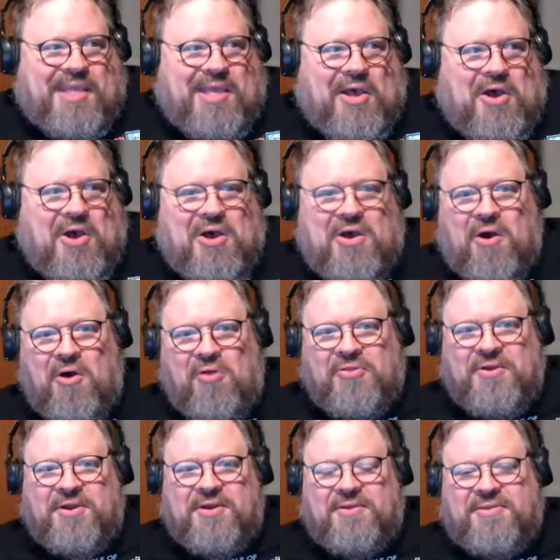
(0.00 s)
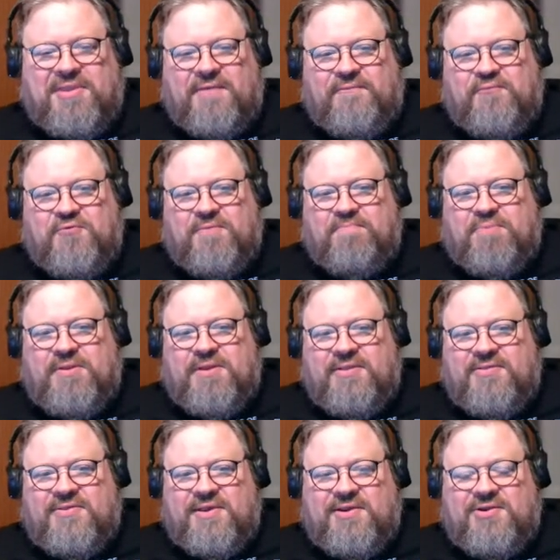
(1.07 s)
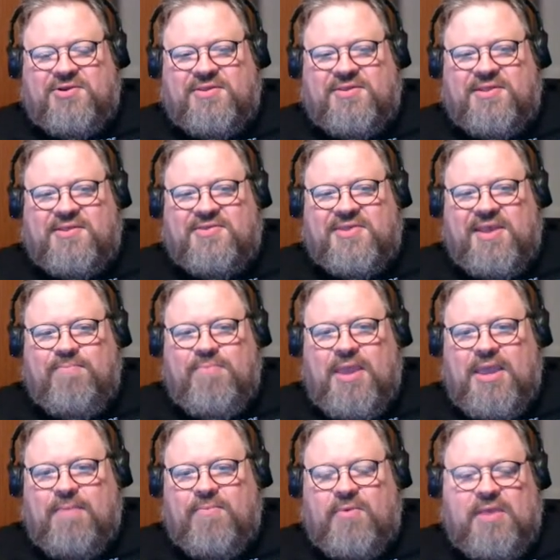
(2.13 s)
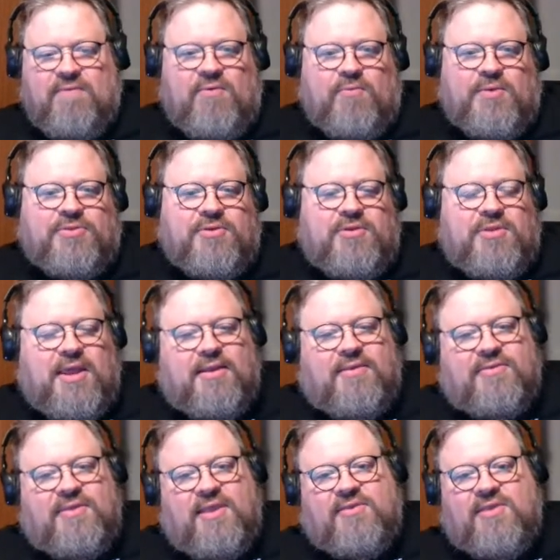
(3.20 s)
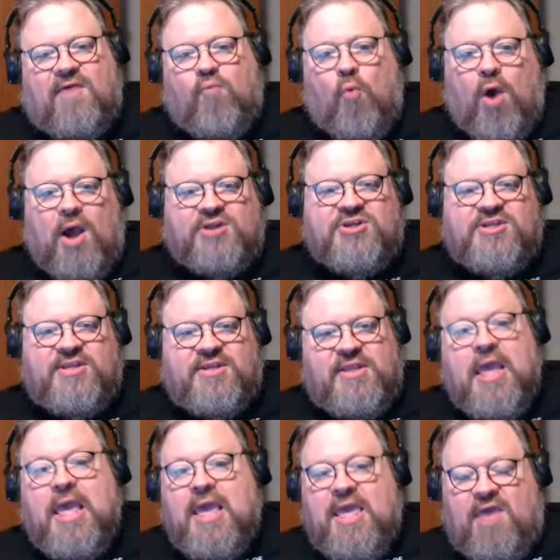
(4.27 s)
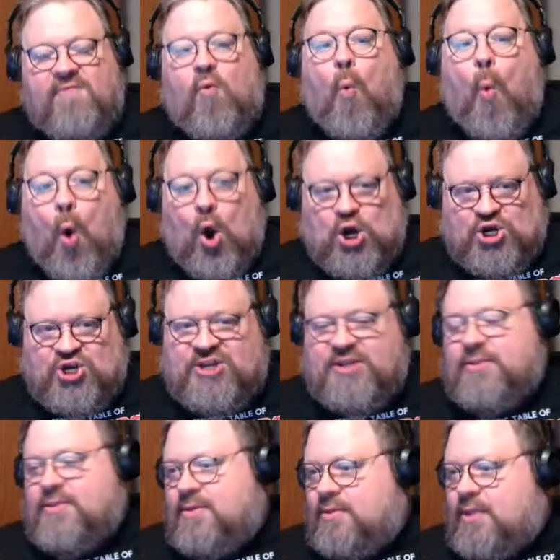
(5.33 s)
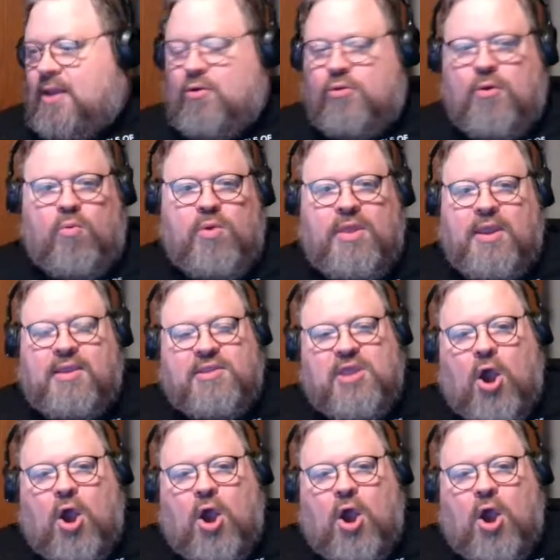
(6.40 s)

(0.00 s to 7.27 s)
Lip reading: all the different pronunciations of the same name, even with the United States. You have Washington, you have Washington. I don't know where they get the